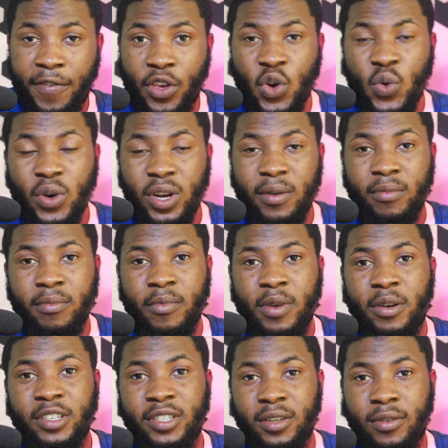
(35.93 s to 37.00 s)
you want to
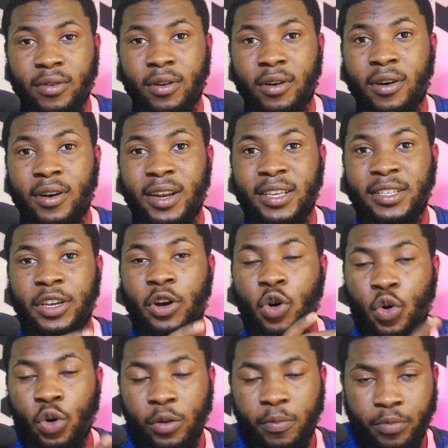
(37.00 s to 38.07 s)
memorize the Quran as a
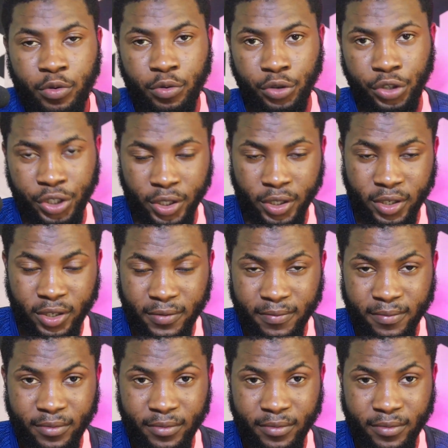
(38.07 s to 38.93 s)
whole portion,